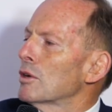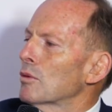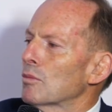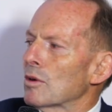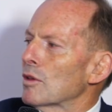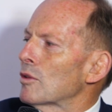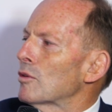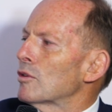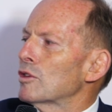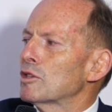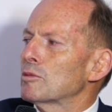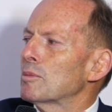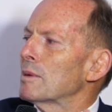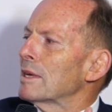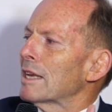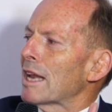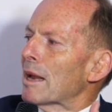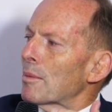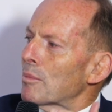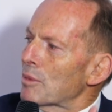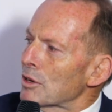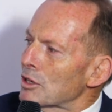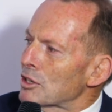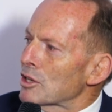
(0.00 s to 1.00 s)
whether it's been
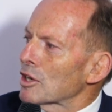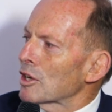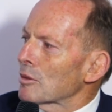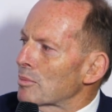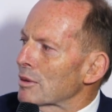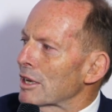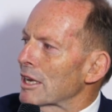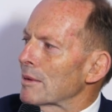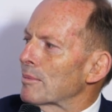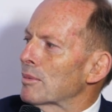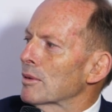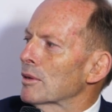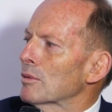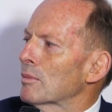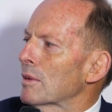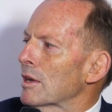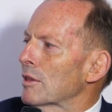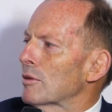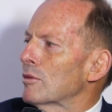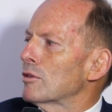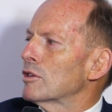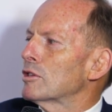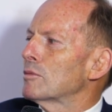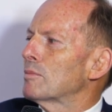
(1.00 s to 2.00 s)
Aboriginal people,
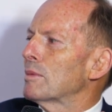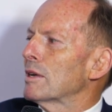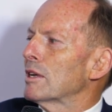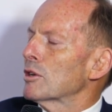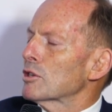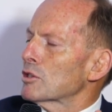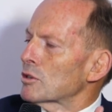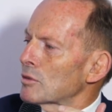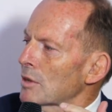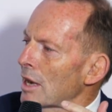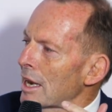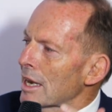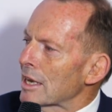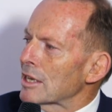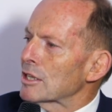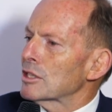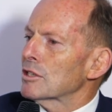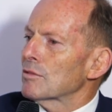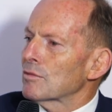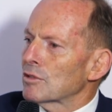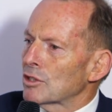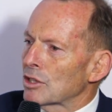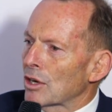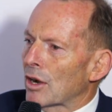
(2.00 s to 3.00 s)
whether it's been
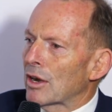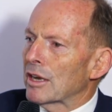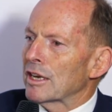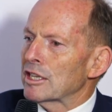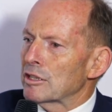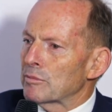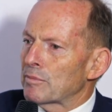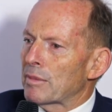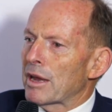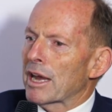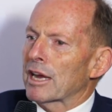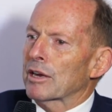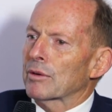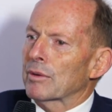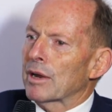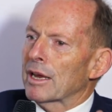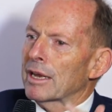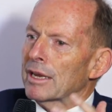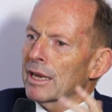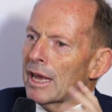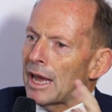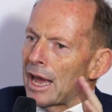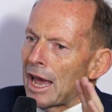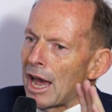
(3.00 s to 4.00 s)
Australians of Chinese
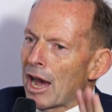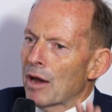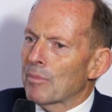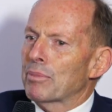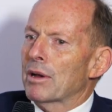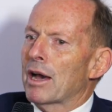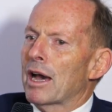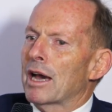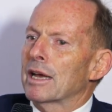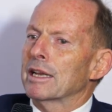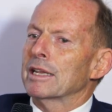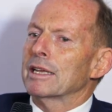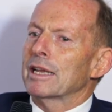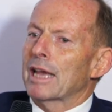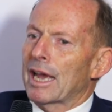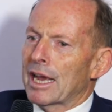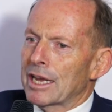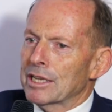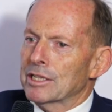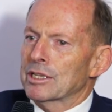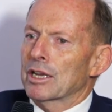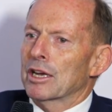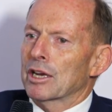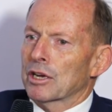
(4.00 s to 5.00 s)
background, our party
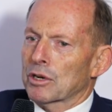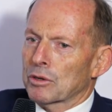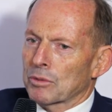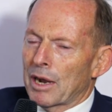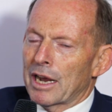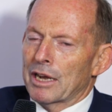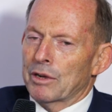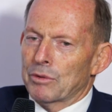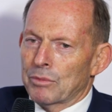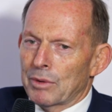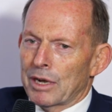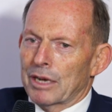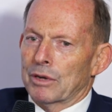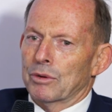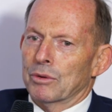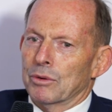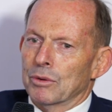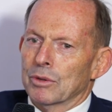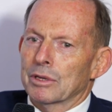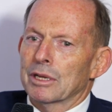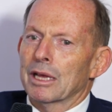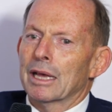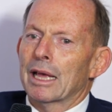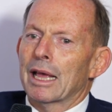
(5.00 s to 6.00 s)
has a great
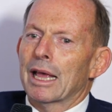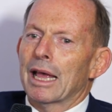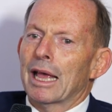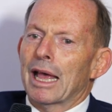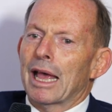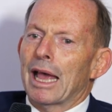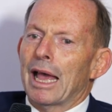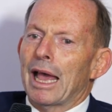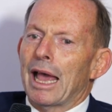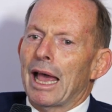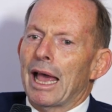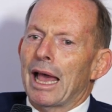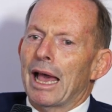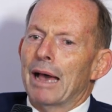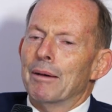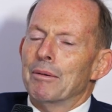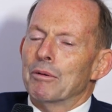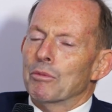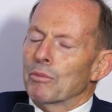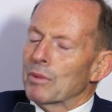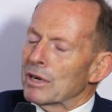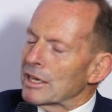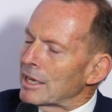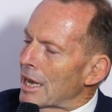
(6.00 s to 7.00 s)
record.
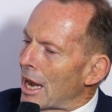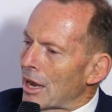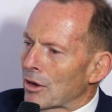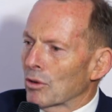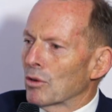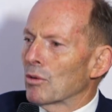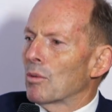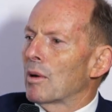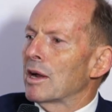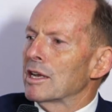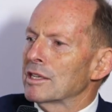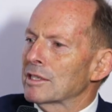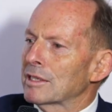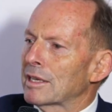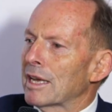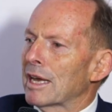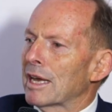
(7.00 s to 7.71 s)
We don't always